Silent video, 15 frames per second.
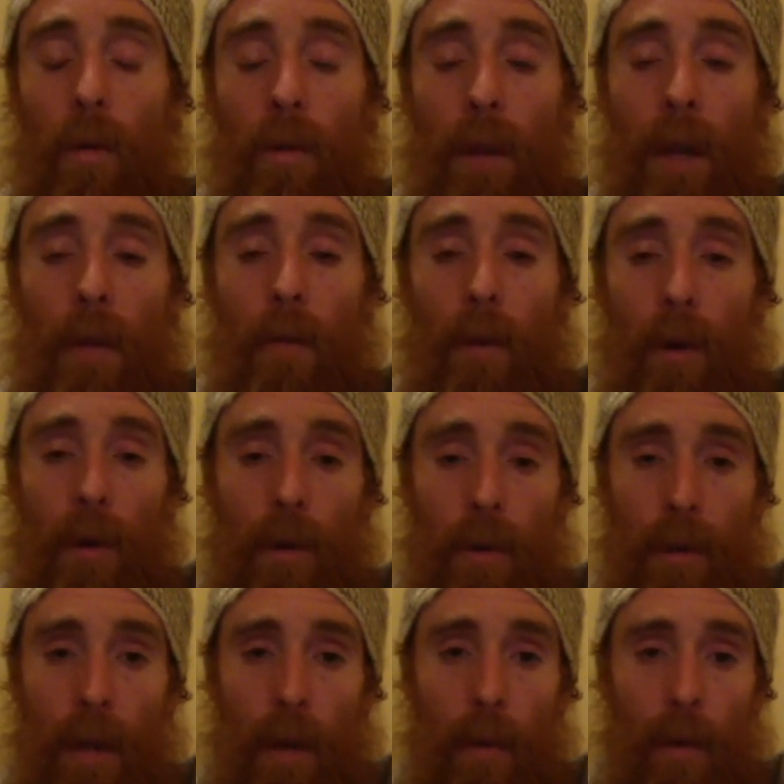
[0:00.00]
they
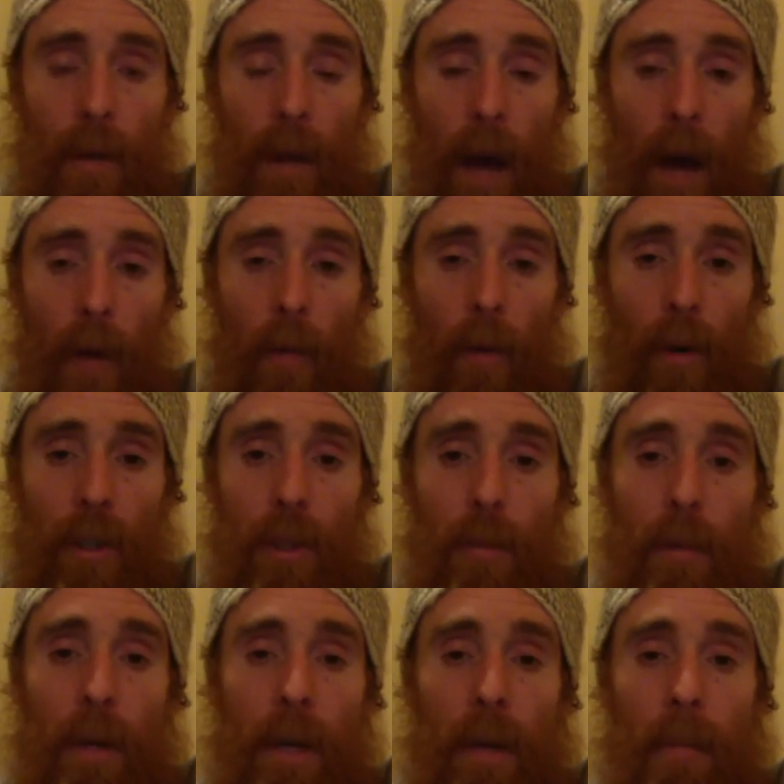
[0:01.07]
were not
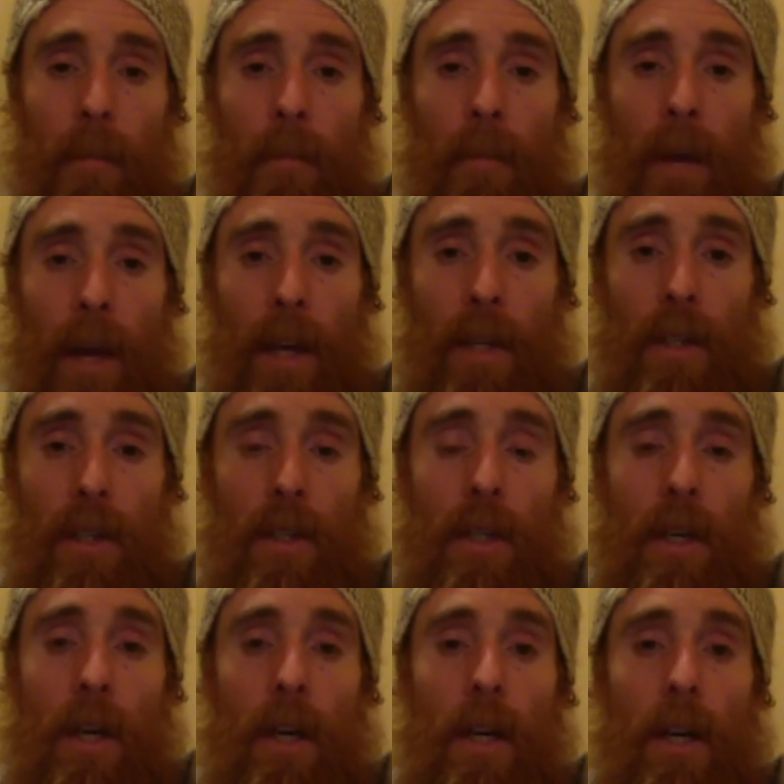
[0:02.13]
worshiping him
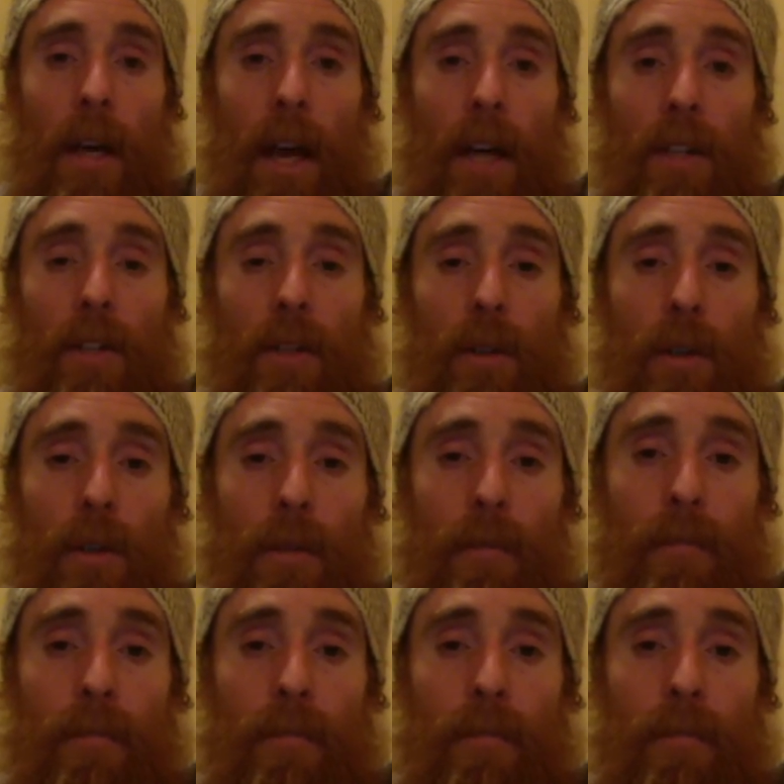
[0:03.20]
as their